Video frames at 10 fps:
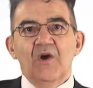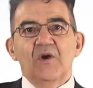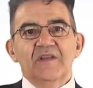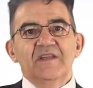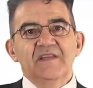
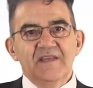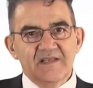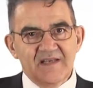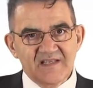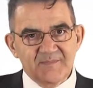All-in
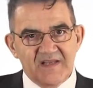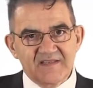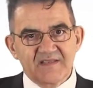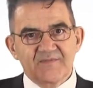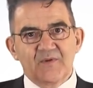legal
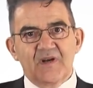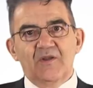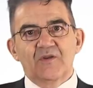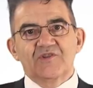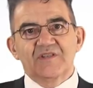expenses for a
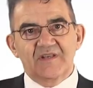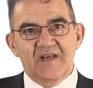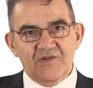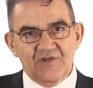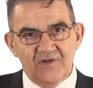large
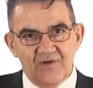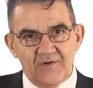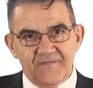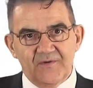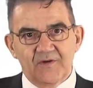international
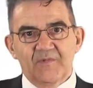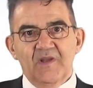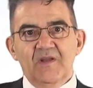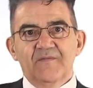law firm